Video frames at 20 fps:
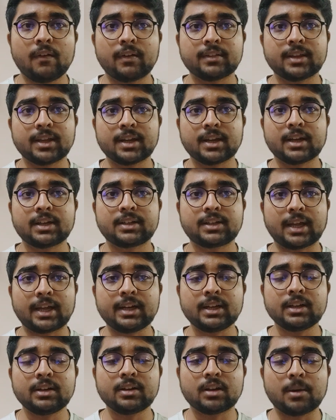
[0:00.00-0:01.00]
There are
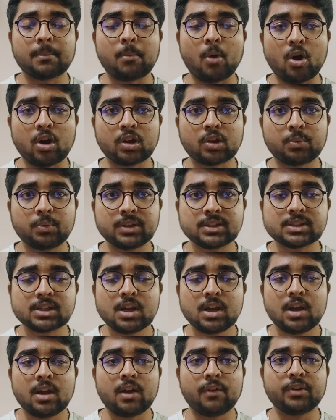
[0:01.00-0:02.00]
10 mock quiz
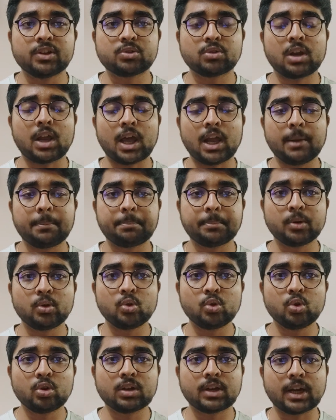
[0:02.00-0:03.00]
which will help
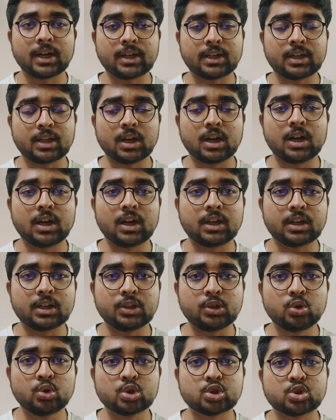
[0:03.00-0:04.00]
you get
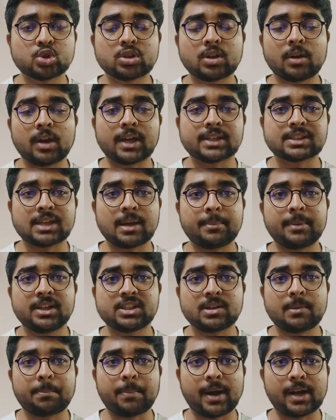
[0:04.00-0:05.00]
used to the
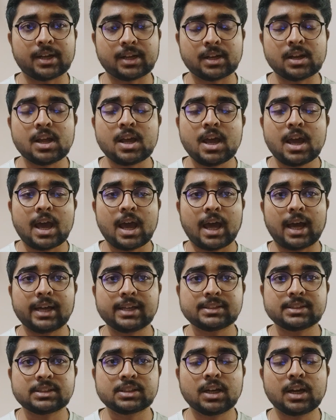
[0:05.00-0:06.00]
examination pattern,
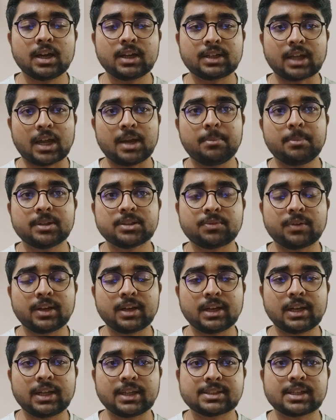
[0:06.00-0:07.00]
as the time is
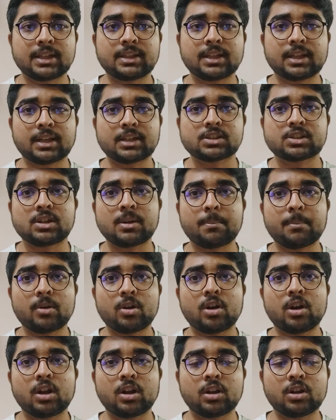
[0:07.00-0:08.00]
very less and there is
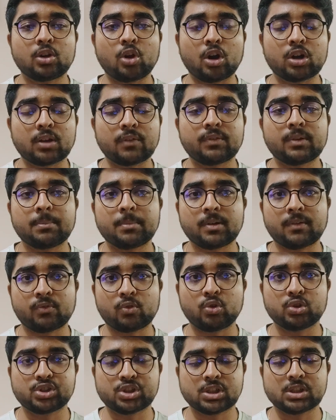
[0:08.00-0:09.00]
lot of number
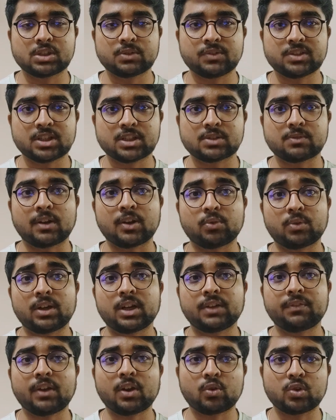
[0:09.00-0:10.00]
of questions, which is
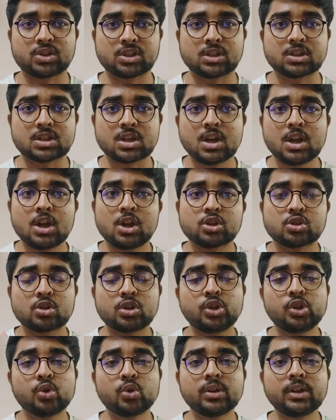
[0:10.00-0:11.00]
125 questions. So
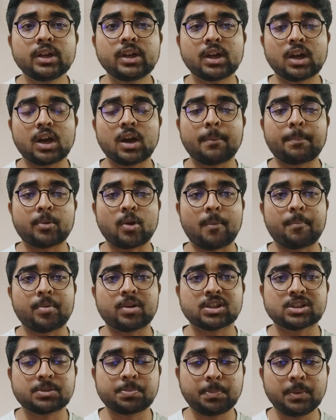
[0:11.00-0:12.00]
you need a
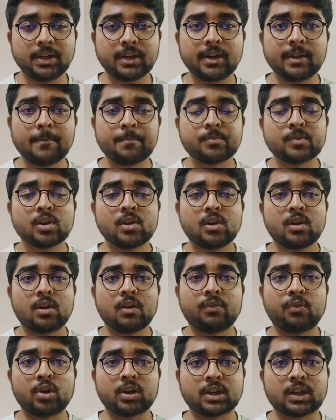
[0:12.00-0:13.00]
proper speed
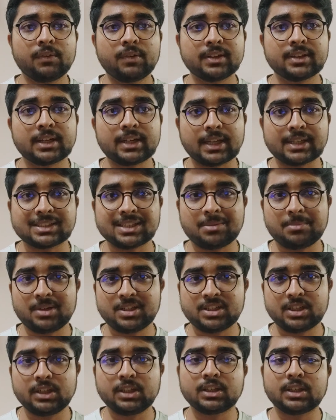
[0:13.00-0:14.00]
for giving that
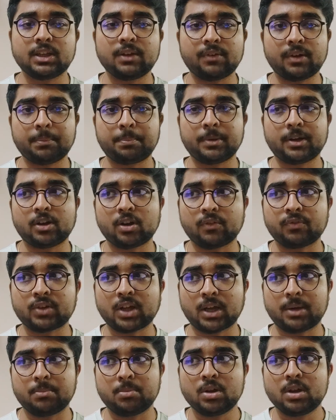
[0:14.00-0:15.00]
examination in given period of
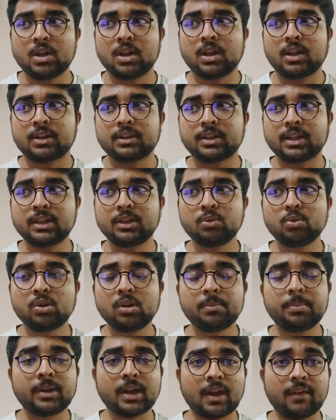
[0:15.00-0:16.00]
time. Then you
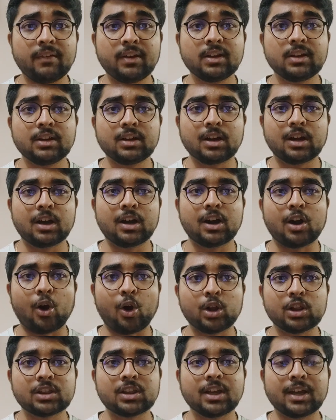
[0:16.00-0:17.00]
will be having
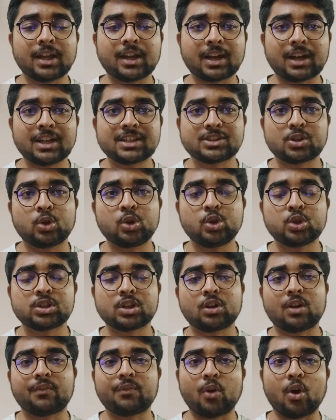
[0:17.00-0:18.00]
all the errorless
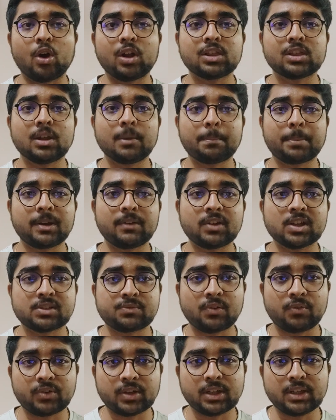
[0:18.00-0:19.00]
solution of all the previous
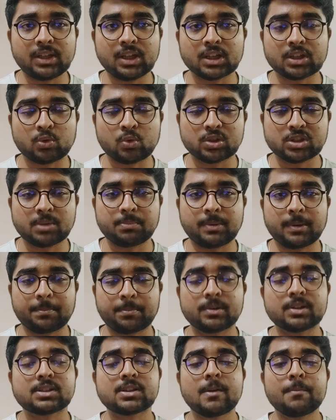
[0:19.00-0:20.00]
15-year question
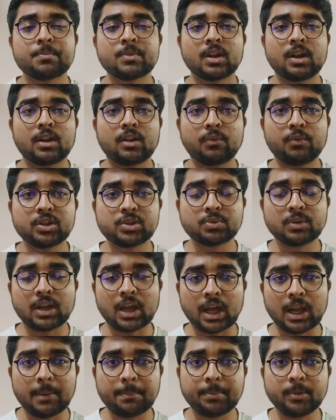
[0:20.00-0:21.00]
papers, which will
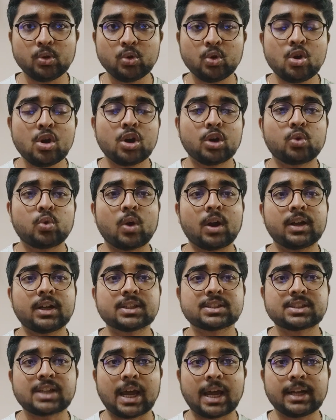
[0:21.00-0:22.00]
help you to
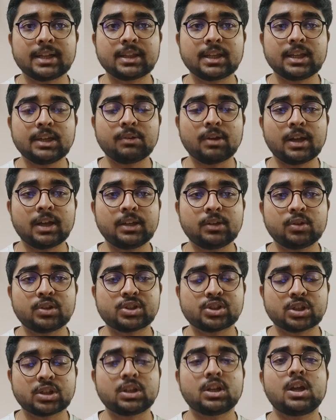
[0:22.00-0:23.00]
understand the
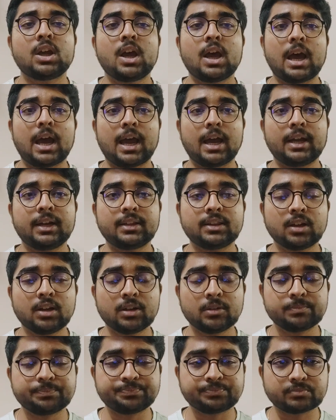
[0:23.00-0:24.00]
evaluation and
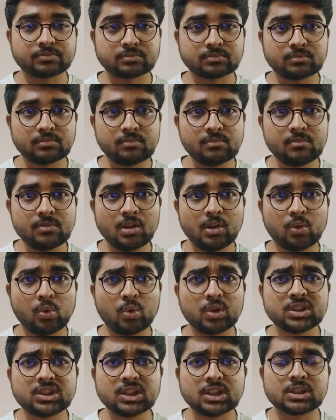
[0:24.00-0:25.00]
the
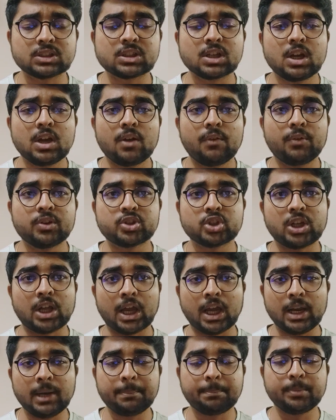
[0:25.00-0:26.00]
questions, which will
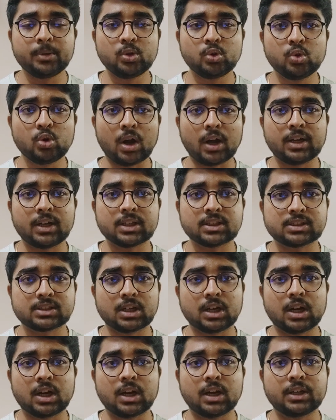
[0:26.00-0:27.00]
help you
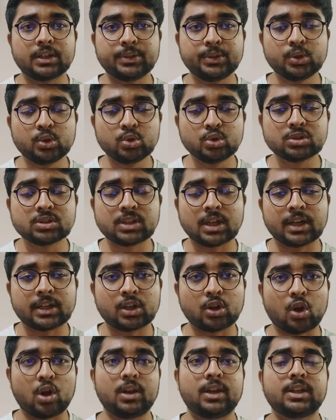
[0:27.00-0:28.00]
use
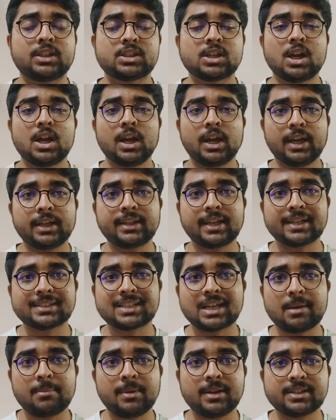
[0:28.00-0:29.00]
that knowledge in the
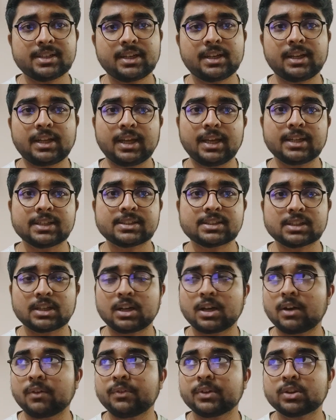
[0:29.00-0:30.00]
examination and
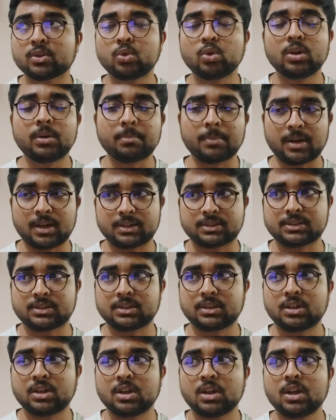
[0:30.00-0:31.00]
ace with good marks.